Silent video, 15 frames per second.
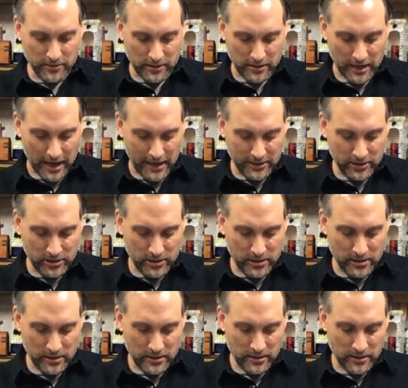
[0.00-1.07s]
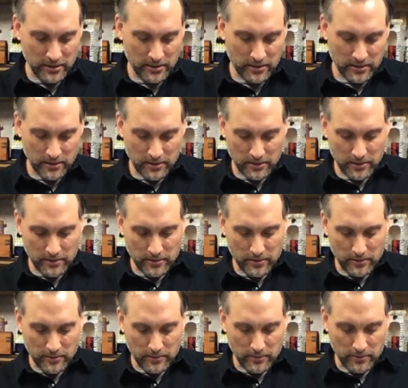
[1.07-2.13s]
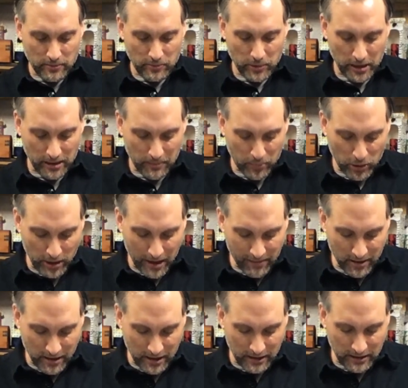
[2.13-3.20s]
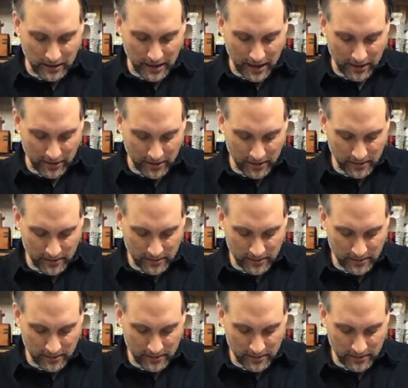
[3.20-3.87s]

attached, we can put everything together